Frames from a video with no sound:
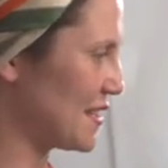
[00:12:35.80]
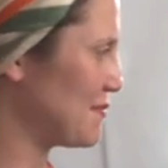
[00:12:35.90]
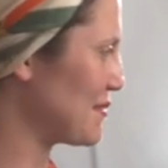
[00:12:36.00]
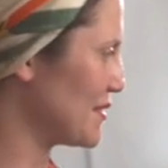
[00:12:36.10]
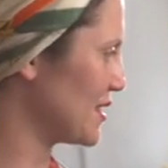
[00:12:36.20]

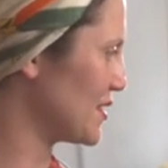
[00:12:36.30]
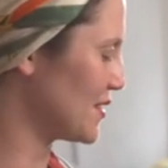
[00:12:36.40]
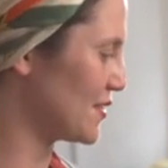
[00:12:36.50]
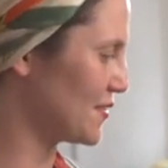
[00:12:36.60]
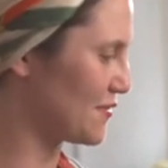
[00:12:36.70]
helping me
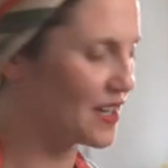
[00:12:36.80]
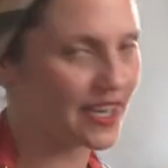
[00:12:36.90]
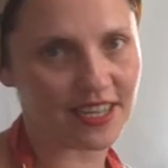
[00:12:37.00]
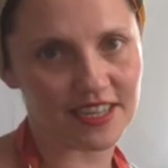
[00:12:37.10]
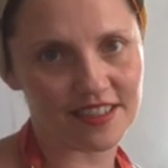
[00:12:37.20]
to
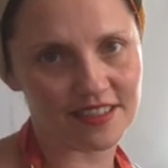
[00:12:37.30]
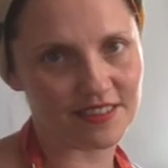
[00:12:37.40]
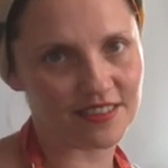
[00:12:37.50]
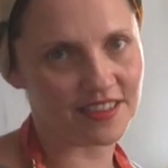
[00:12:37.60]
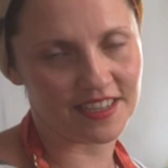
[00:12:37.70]
fry
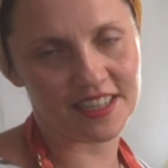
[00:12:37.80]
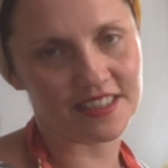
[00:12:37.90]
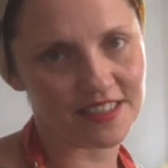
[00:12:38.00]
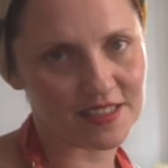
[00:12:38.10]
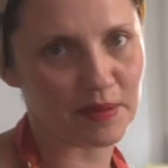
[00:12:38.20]
the
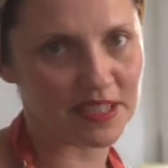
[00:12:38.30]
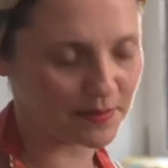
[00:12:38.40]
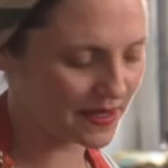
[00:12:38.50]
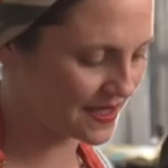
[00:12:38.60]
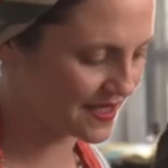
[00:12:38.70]
endless patty
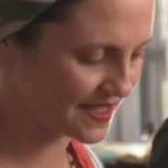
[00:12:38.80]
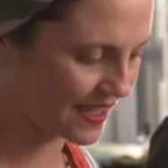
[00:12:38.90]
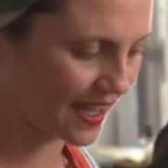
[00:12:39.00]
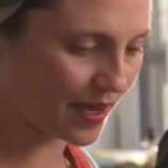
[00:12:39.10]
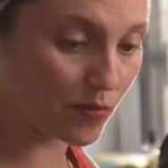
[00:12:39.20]
pans,
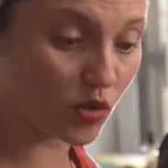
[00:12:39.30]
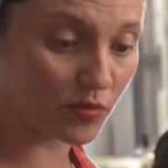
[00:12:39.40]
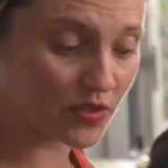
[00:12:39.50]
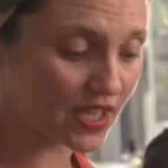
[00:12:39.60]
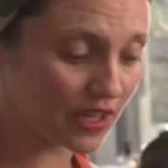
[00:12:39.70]
And I'm
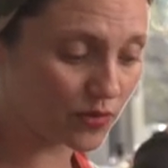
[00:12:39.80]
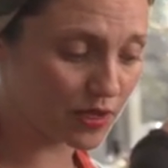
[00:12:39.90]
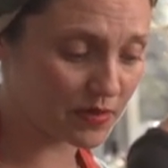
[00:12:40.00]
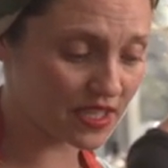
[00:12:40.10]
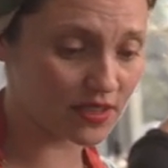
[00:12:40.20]
almost done with
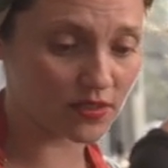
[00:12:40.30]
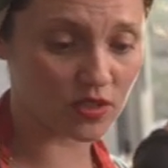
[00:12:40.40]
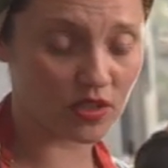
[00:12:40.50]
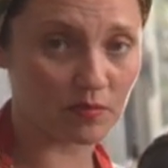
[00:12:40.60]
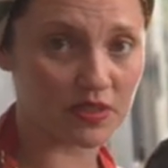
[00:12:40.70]
the potatoes.
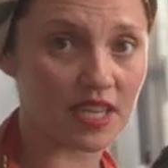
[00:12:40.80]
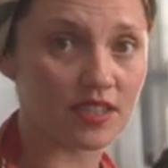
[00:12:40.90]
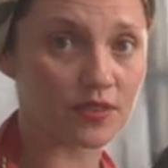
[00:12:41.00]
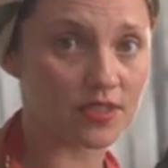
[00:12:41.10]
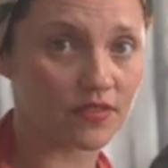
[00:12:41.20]
So the
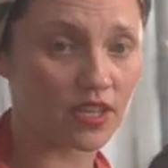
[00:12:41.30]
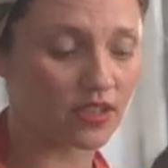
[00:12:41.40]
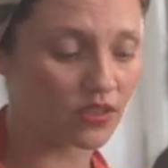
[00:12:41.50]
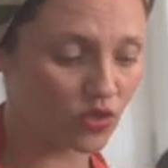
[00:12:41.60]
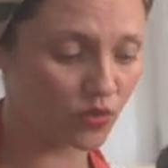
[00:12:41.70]
potatoes I've
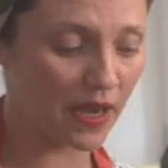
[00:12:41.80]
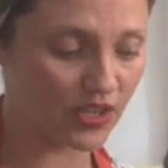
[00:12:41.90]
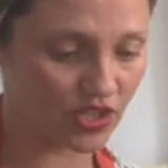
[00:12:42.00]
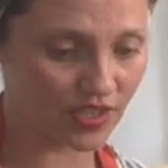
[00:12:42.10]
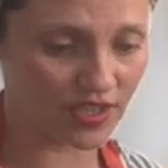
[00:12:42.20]
done in two
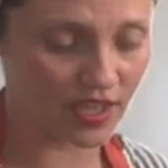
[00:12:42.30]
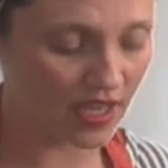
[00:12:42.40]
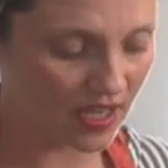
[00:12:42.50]
batches.